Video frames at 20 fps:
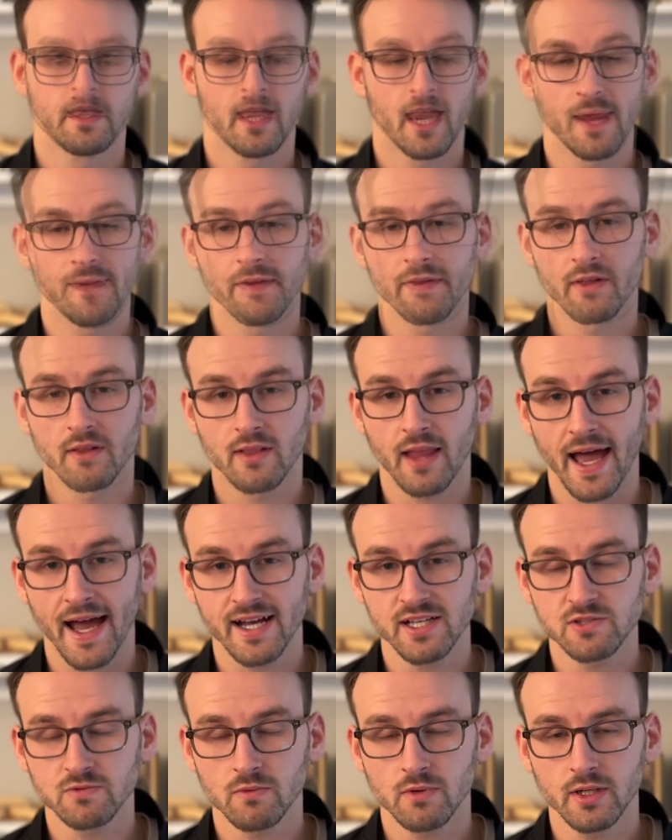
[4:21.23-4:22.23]
And then the
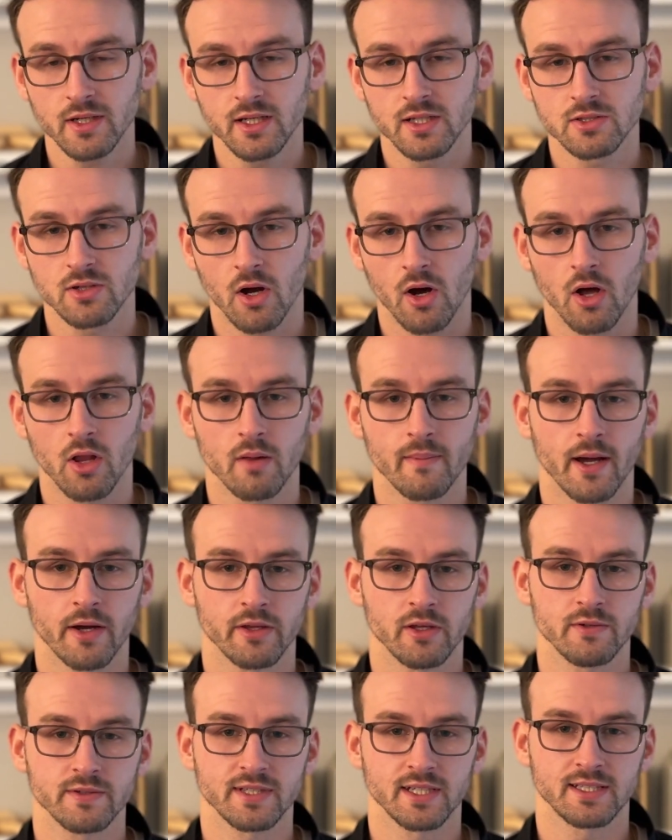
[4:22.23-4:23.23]
last one is all about
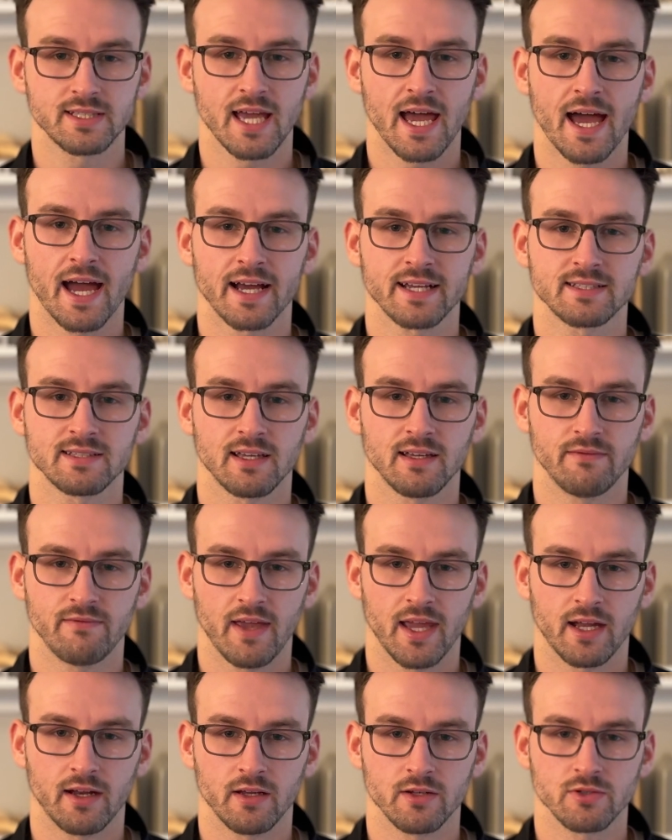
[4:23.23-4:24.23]
using tax
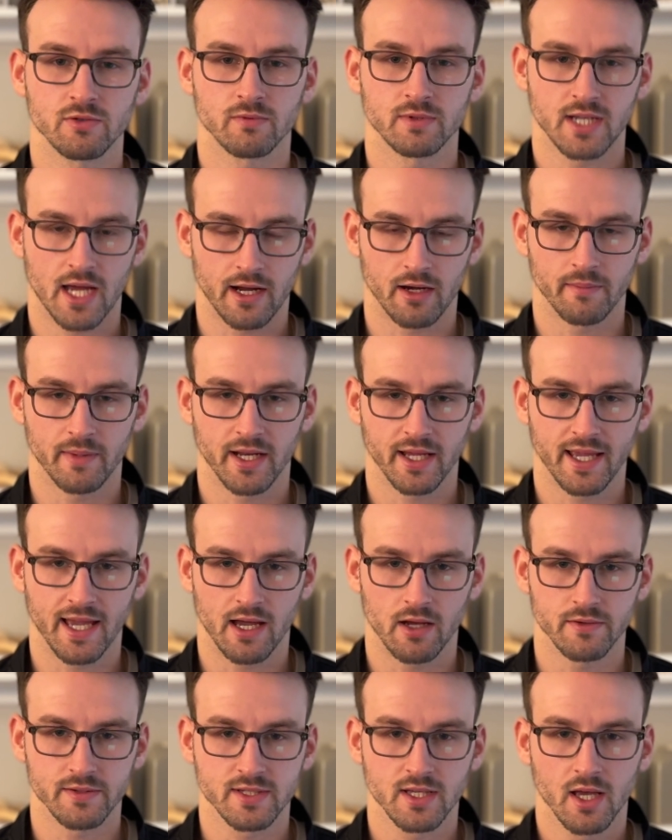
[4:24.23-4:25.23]
advantage retirement
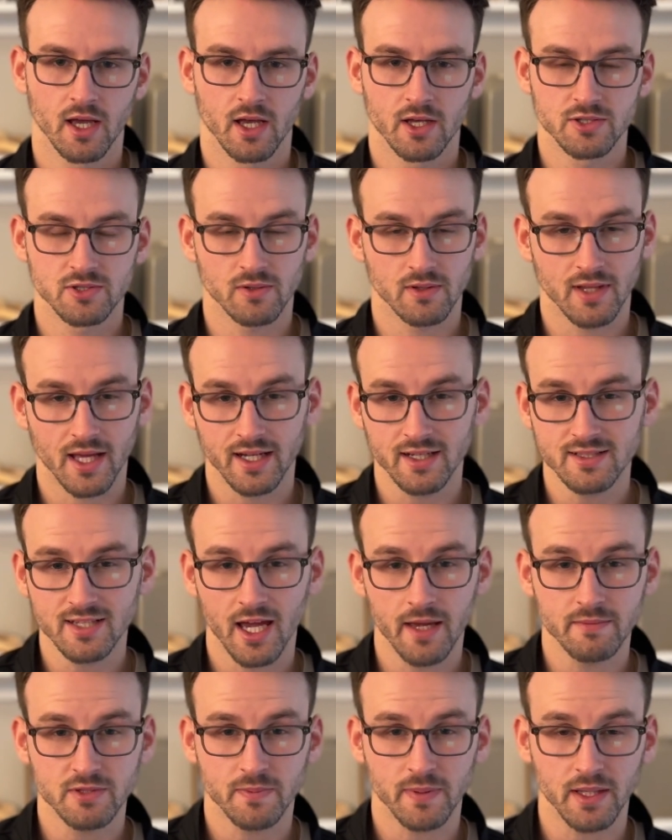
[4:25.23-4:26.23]
accounts. So a lot of
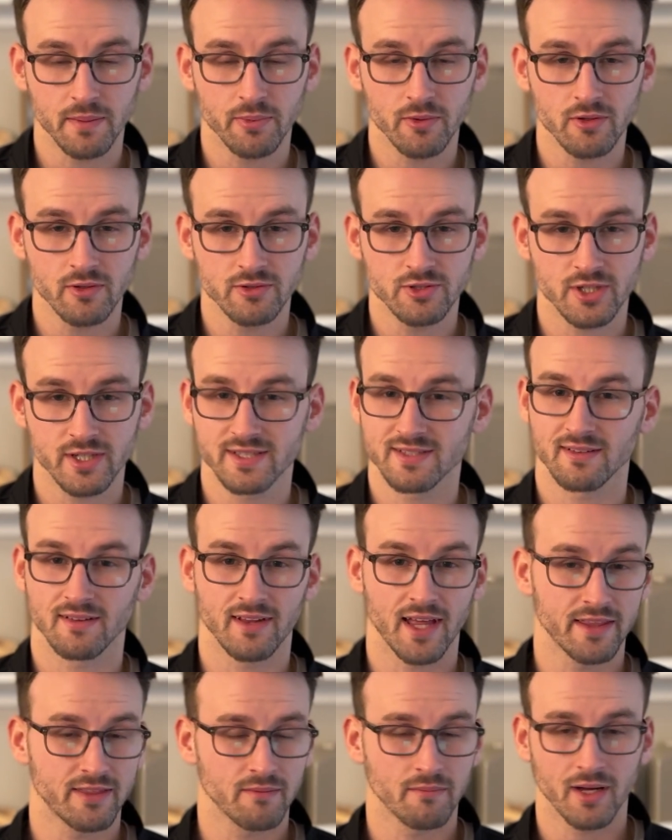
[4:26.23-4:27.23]
times people just
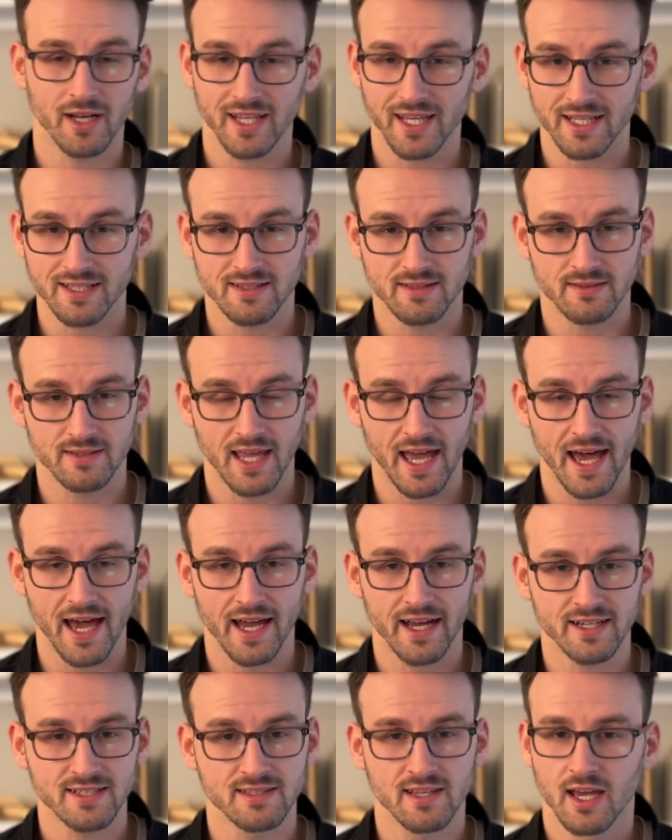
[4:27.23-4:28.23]
let the money get
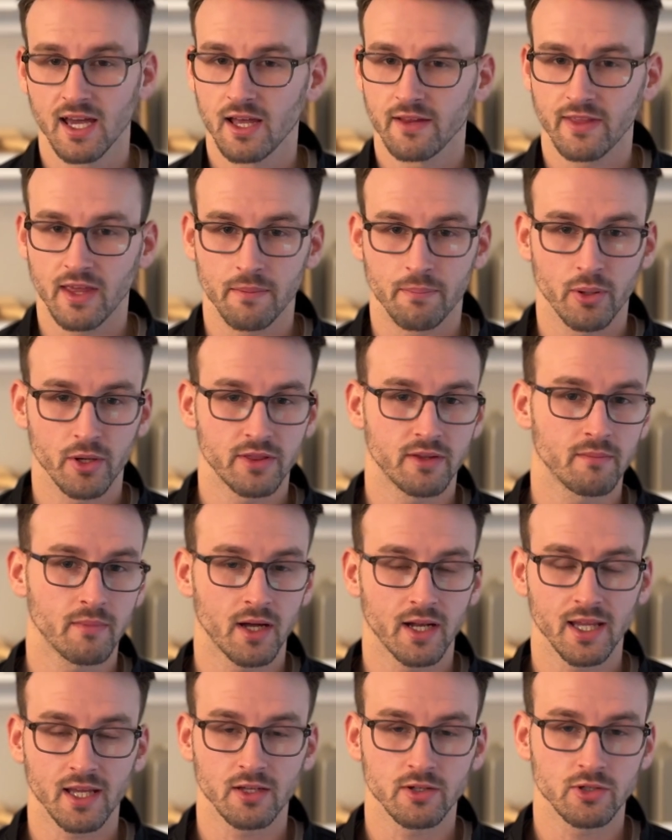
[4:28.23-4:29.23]
taxed, they put the
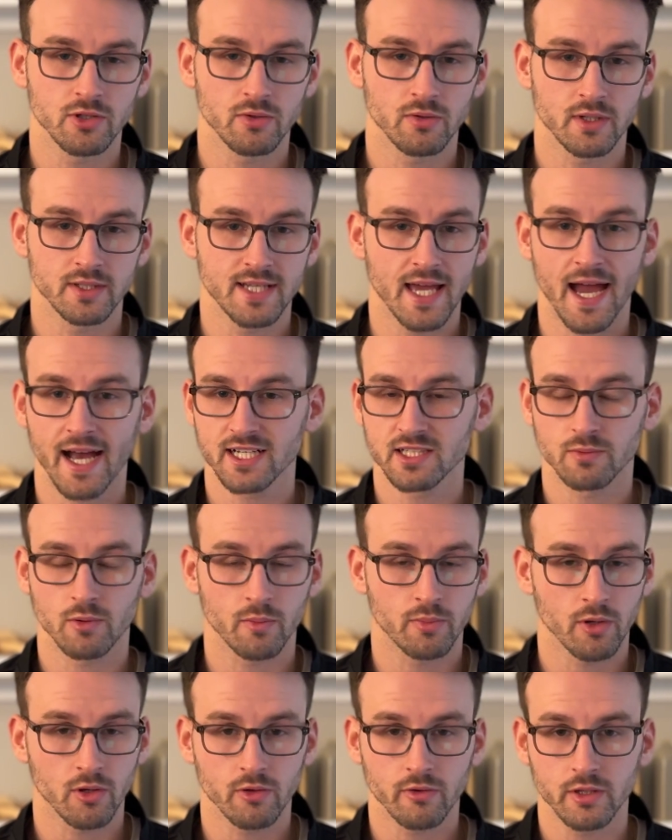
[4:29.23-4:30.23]
money into a taxable
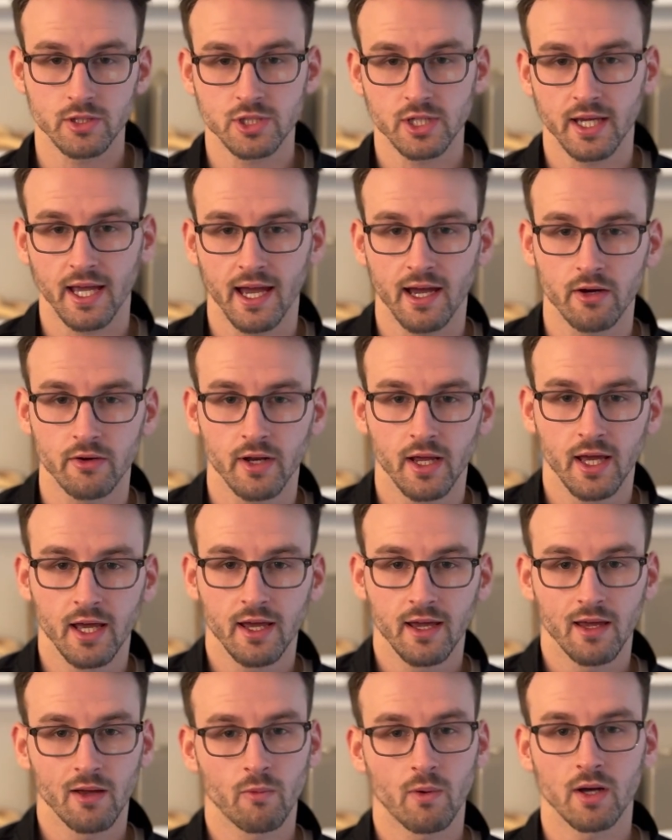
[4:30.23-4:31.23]
brokerage account,
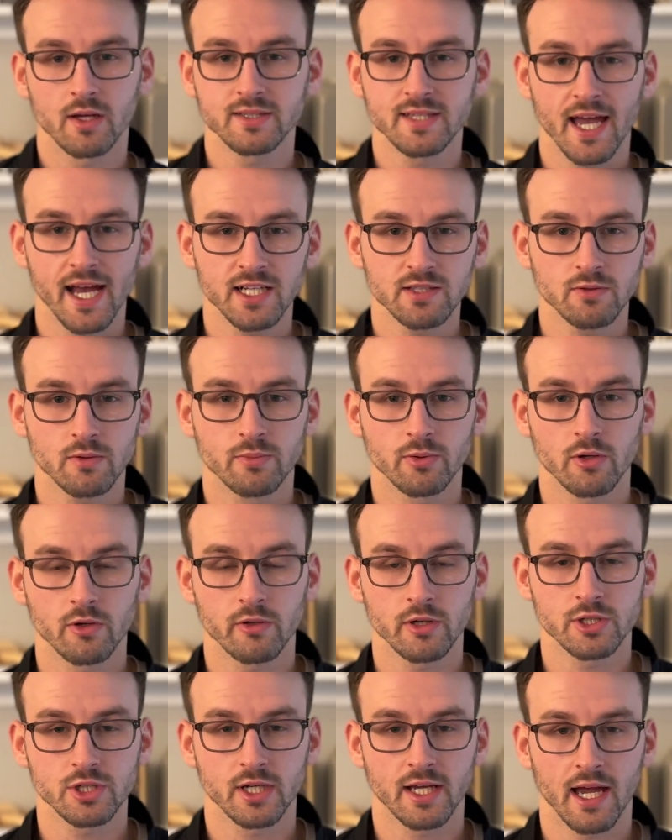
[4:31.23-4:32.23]
and while a taxable
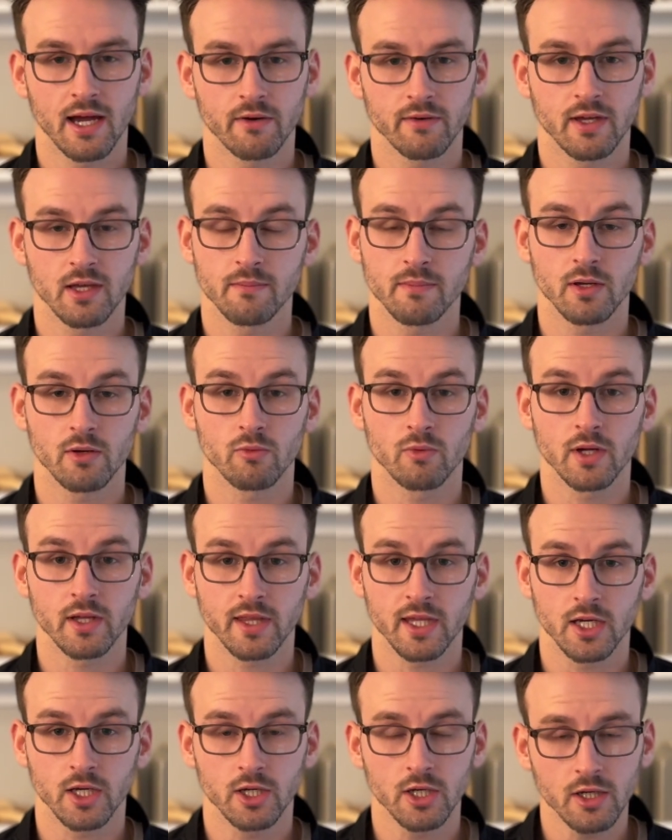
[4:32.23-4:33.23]
brokerage account can be
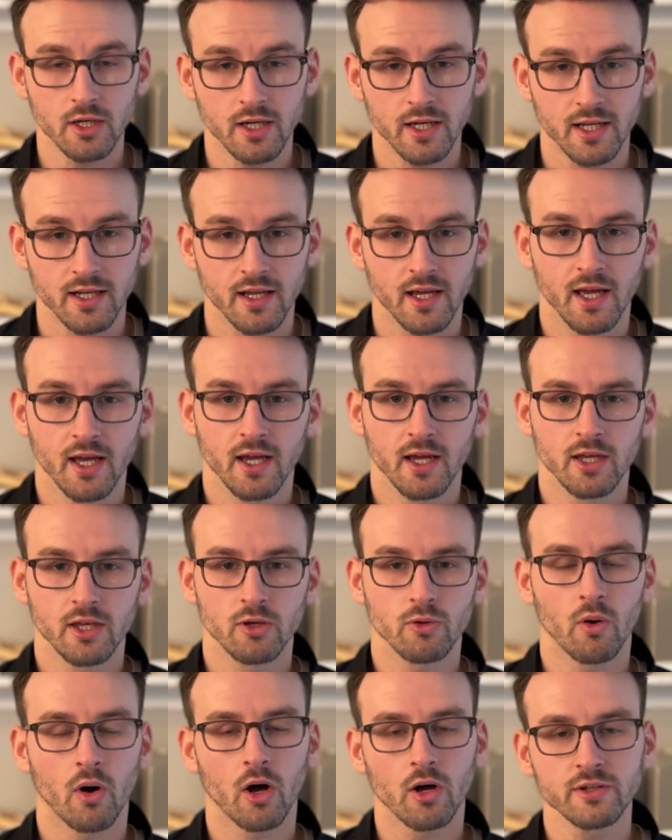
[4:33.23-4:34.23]
really good,
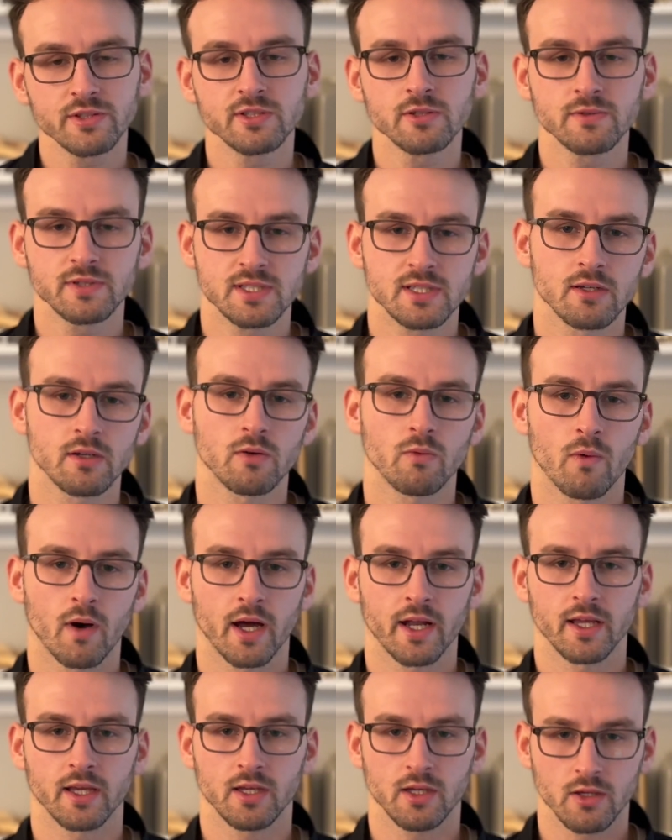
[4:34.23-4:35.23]
you also still
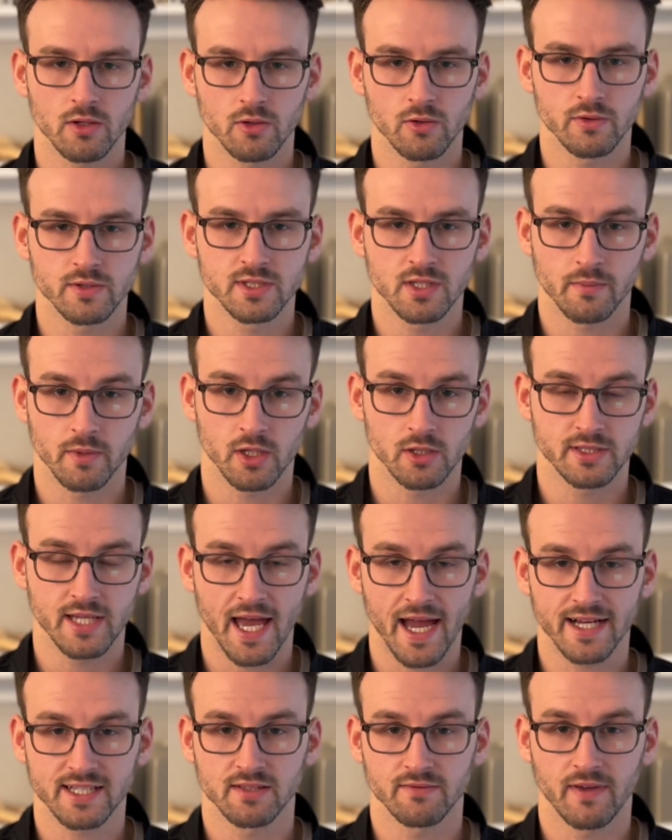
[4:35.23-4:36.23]
want to use some of your
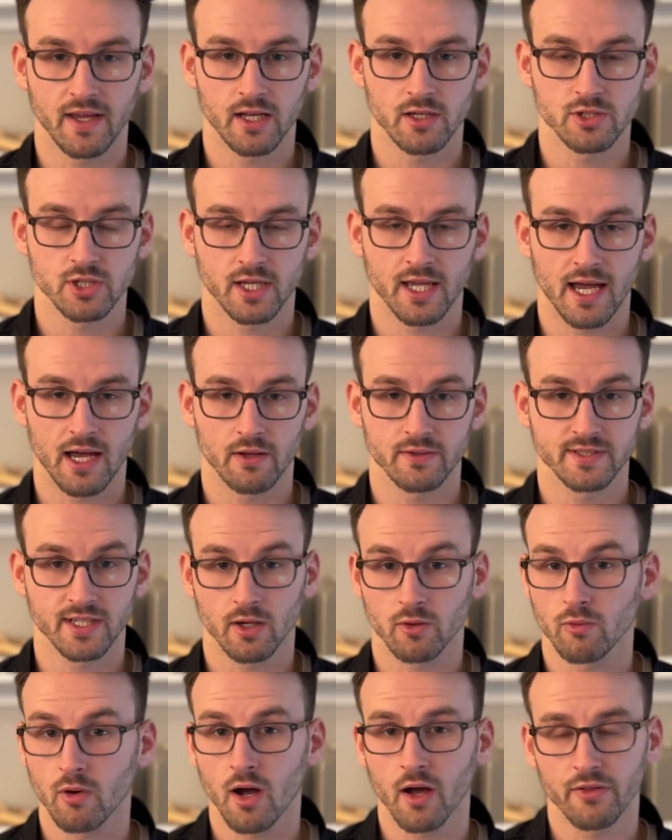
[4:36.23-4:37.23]
tax advantage accounts like
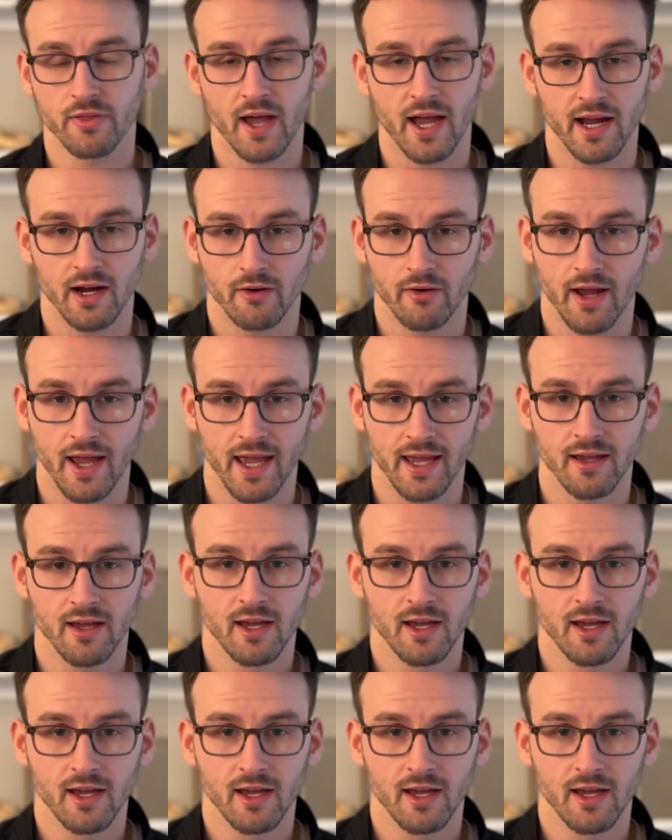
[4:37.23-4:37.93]
a Roth IRA.